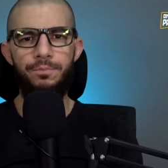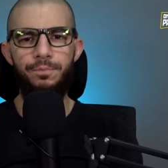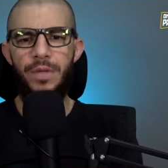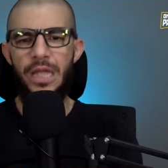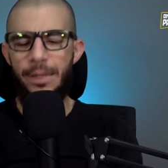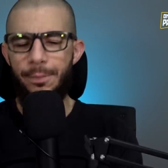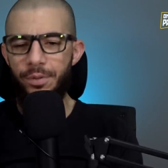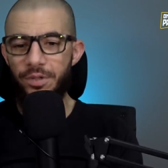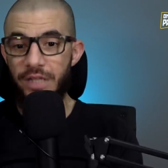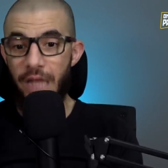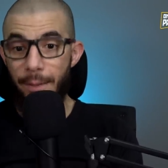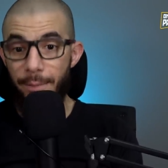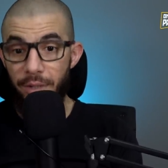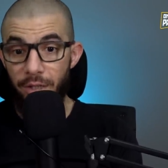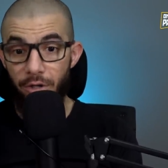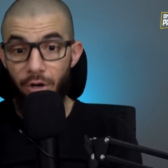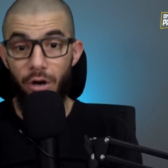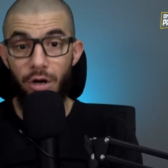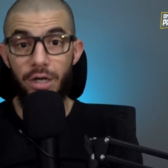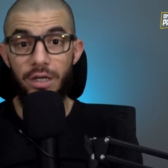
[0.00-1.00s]
People that
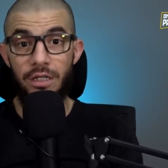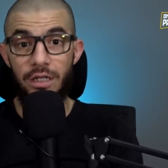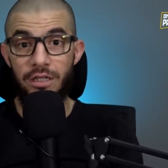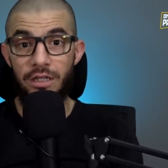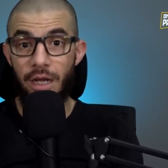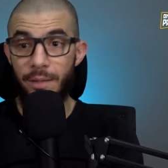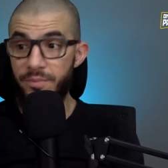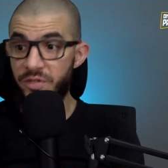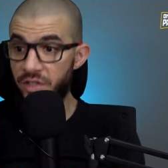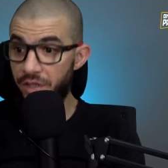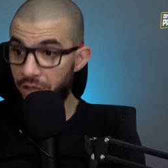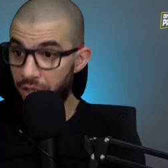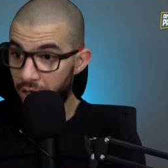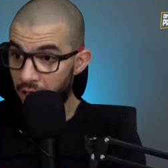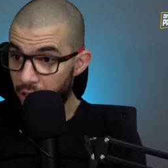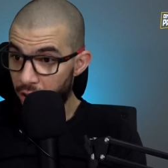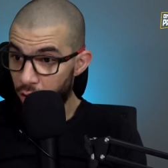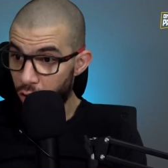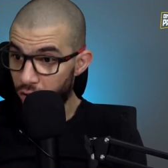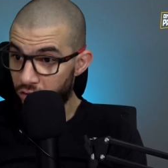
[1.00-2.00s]
belong in the dumpster,
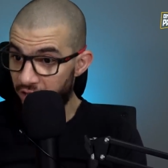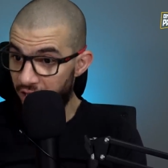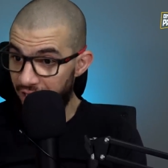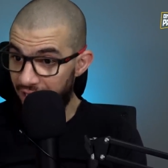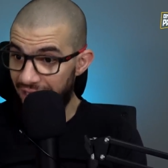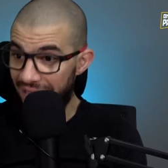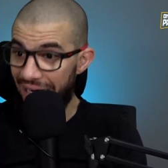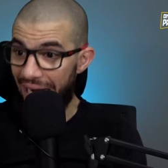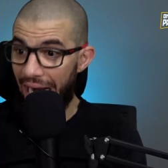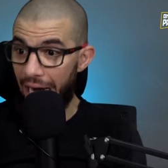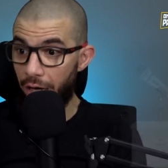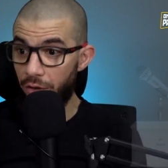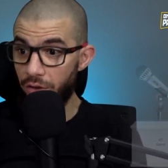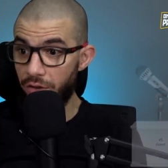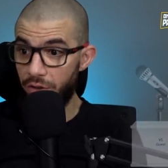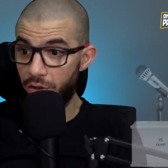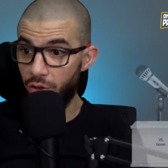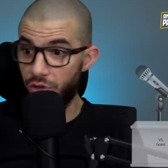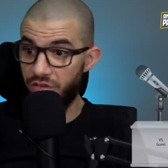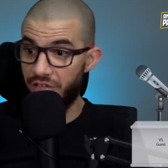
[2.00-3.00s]
you're taking
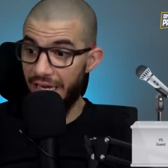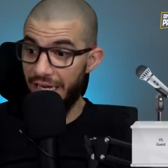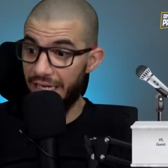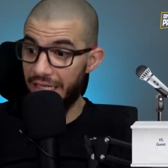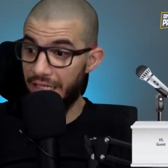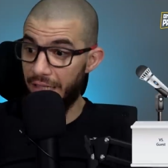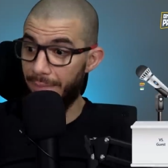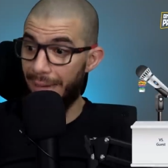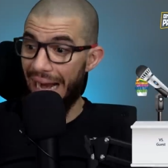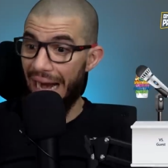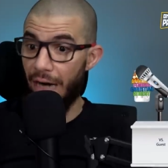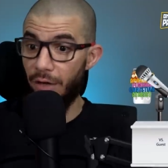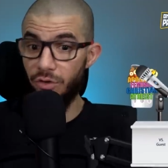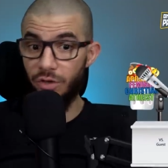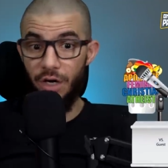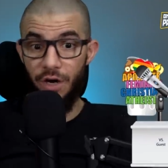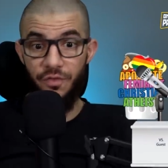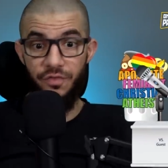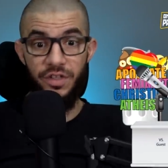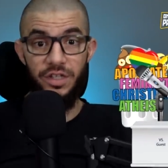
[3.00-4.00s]
out, you're taking them
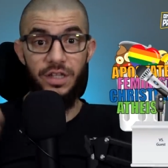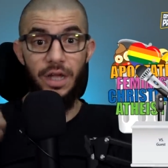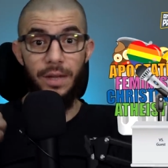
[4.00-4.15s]
out of the